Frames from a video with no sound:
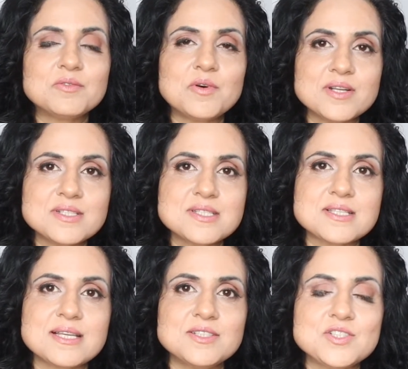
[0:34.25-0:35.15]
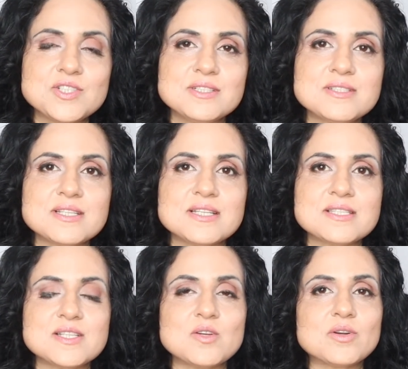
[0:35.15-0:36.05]
Forest Essentials
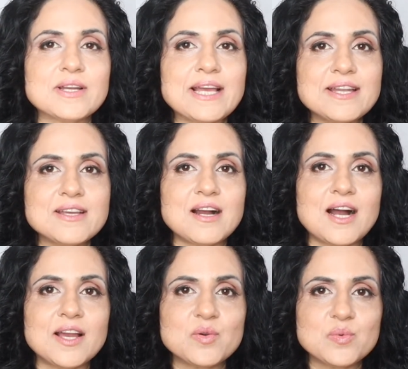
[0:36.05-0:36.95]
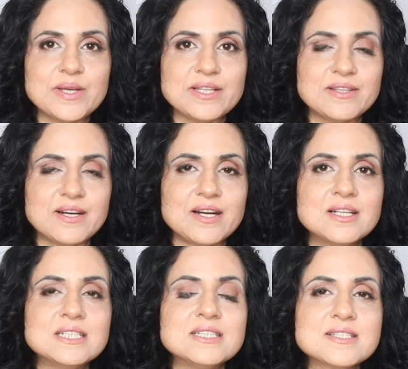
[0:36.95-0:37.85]
is an organic Ayurveda
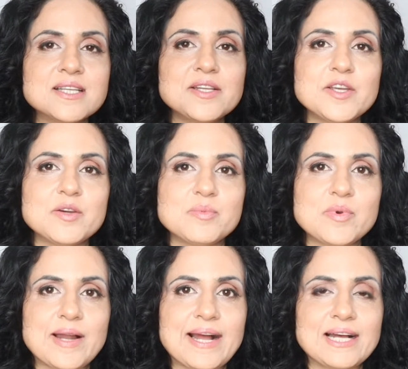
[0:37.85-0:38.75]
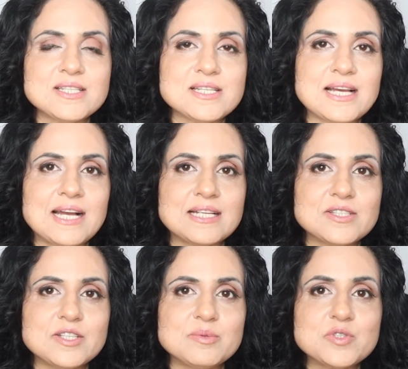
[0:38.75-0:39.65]
skincare brand,
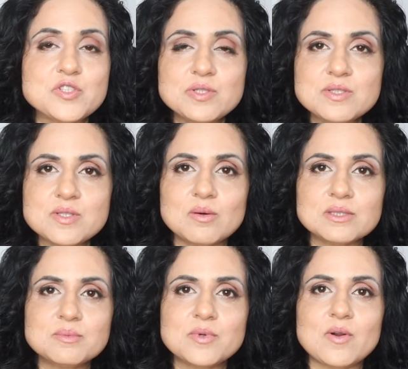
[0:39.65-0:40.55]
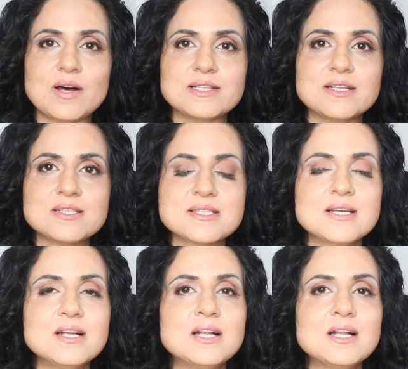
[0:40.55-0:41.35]
and they produce all their products